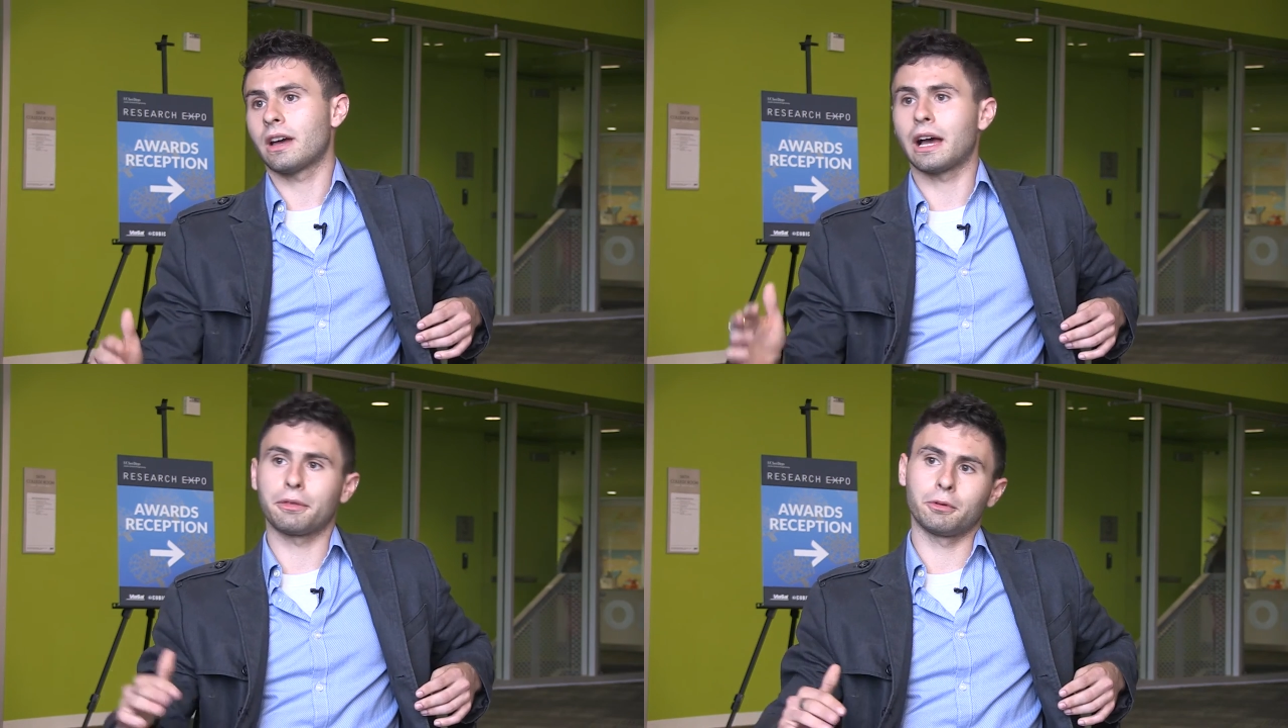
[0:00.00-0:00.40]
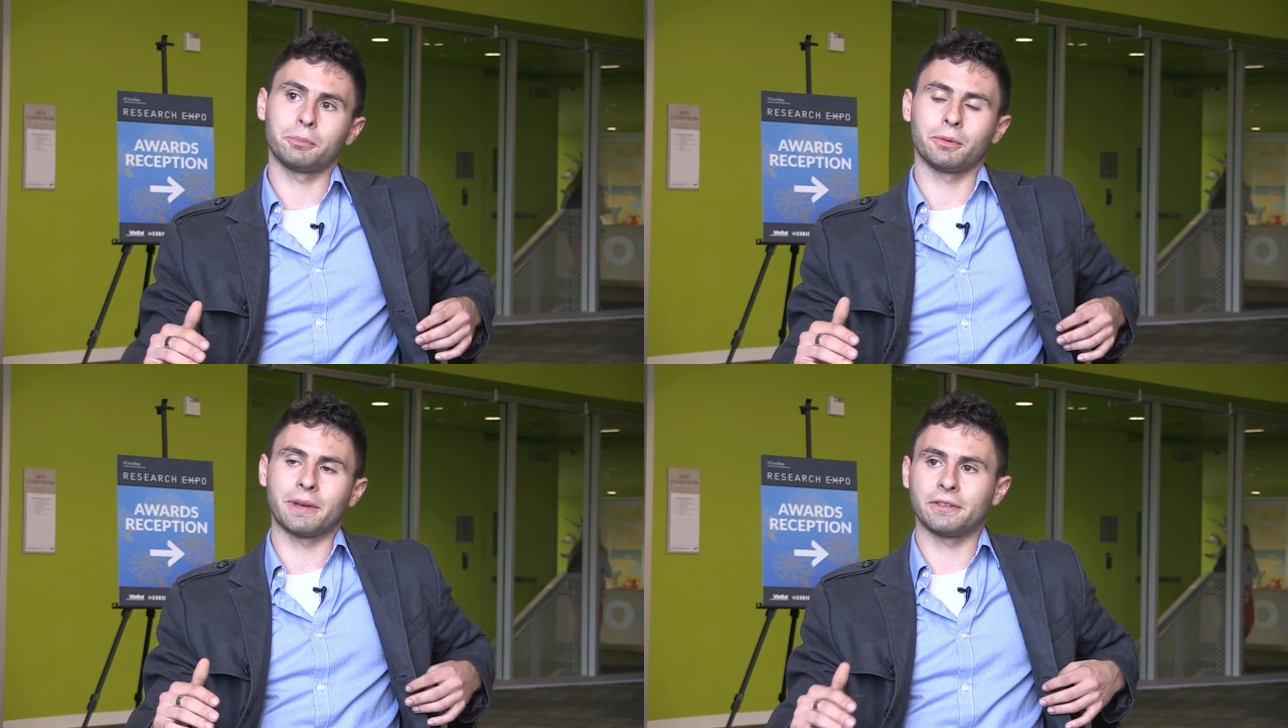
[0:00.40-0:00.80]
high
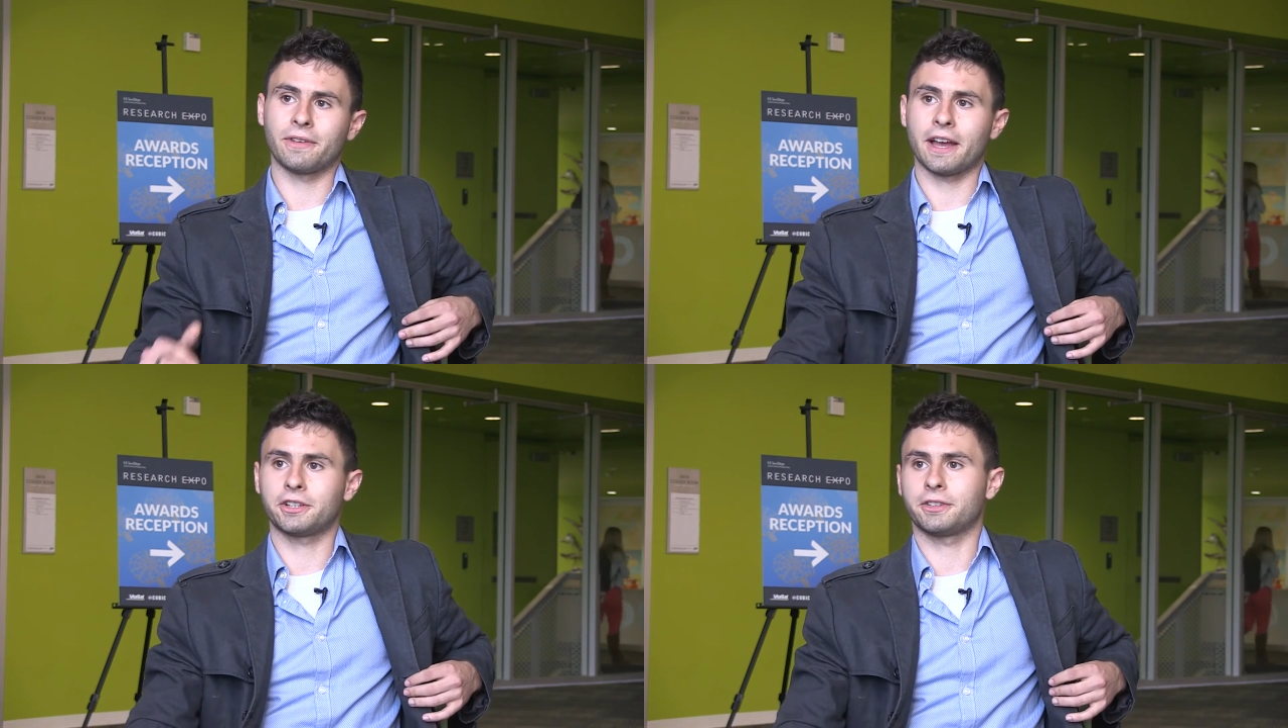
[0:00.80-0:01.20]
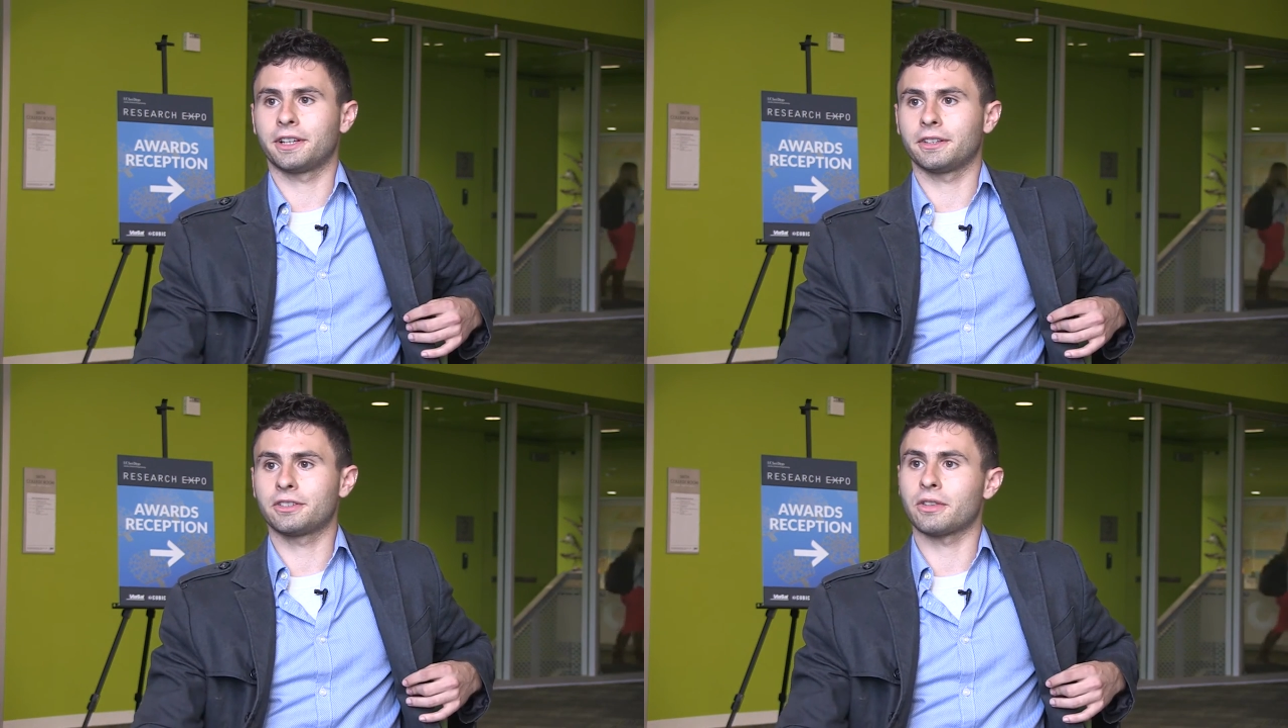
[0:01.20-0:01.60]
throughput
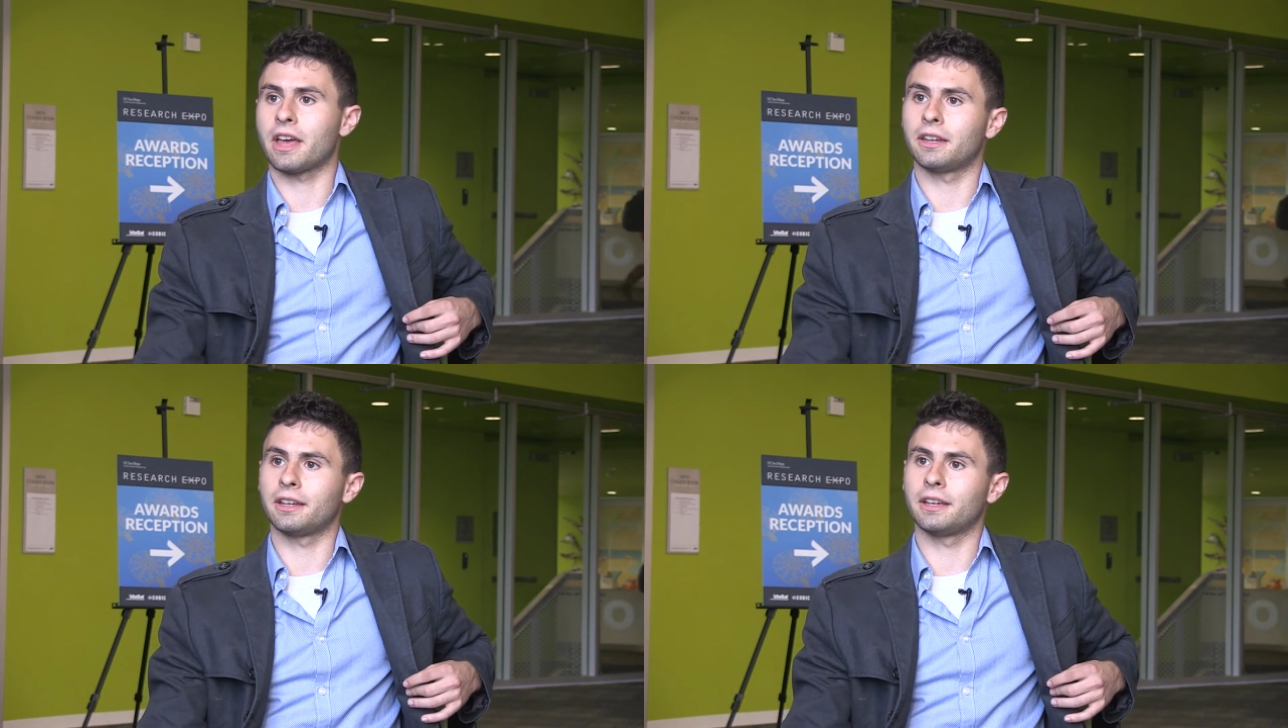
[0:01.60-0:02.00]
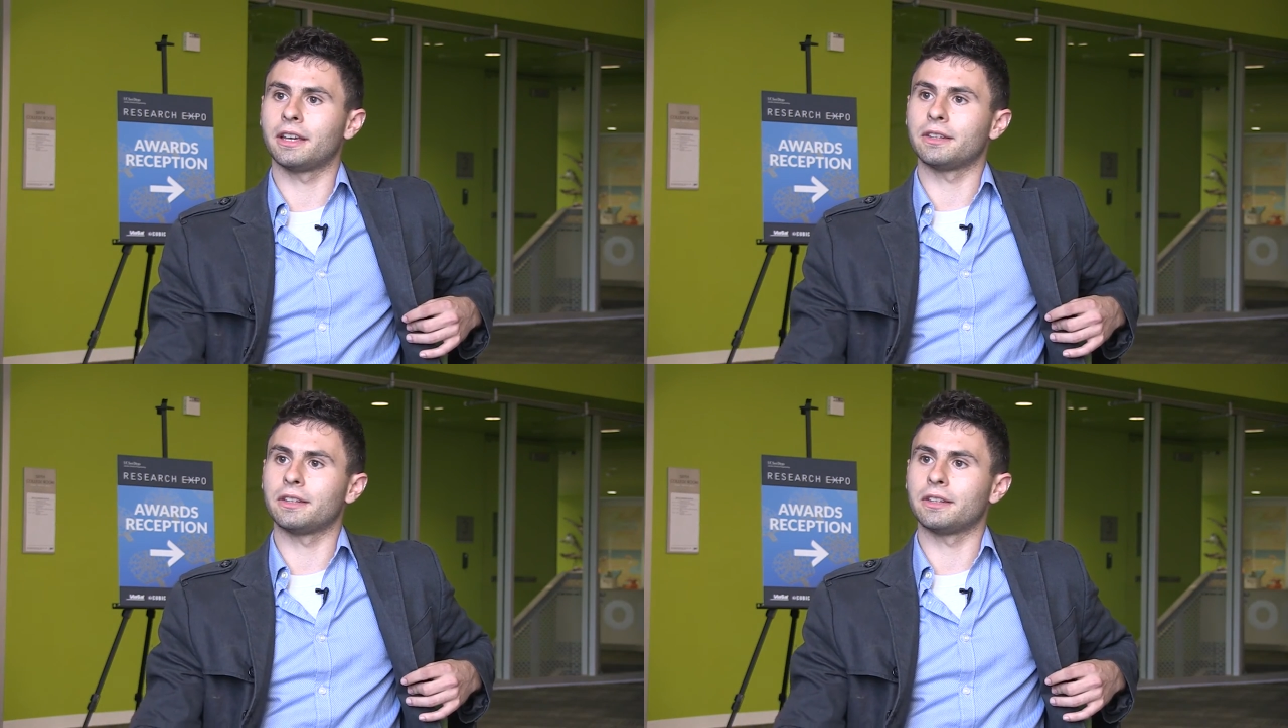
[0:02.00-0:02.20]
manufacturing so that